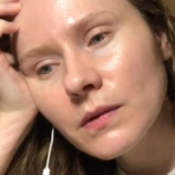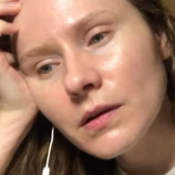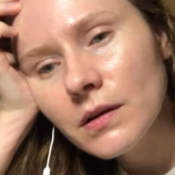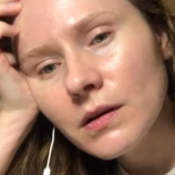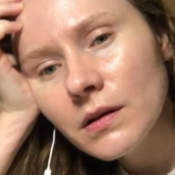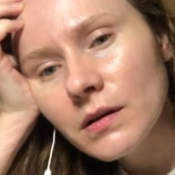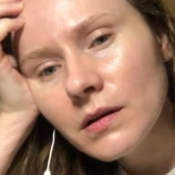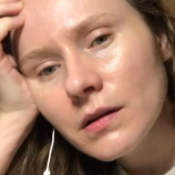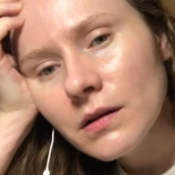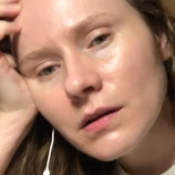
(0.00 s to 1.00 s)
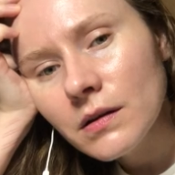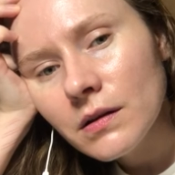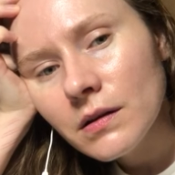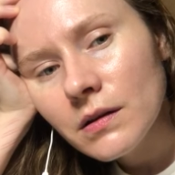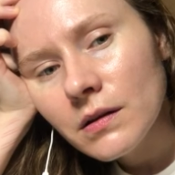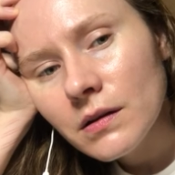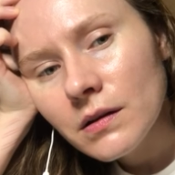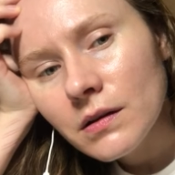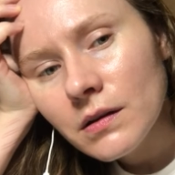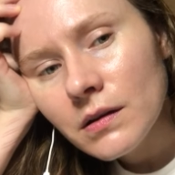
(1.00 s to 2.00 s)

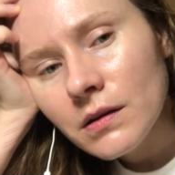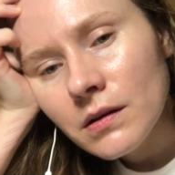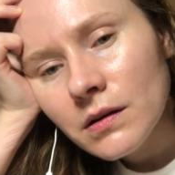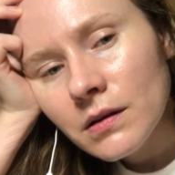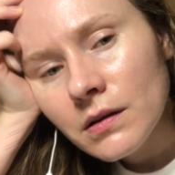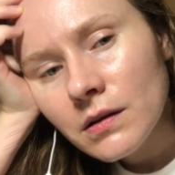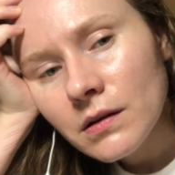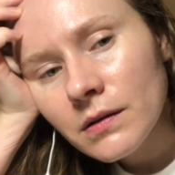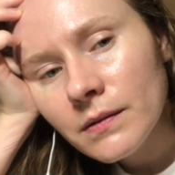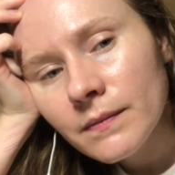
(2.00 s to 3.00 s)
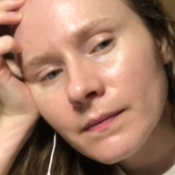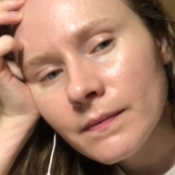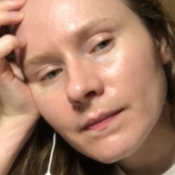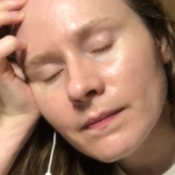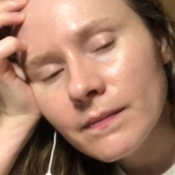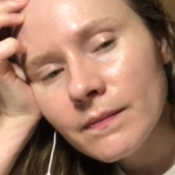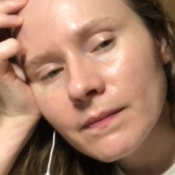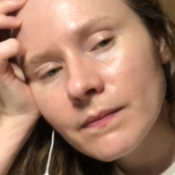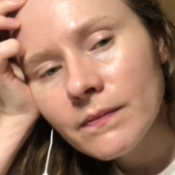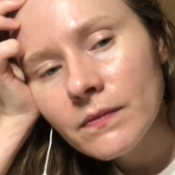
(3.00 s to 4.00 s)

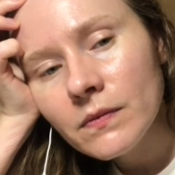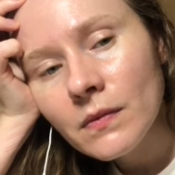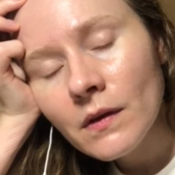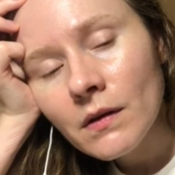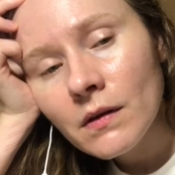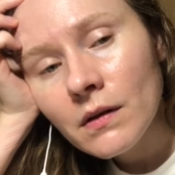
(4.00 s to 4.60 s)
(silence)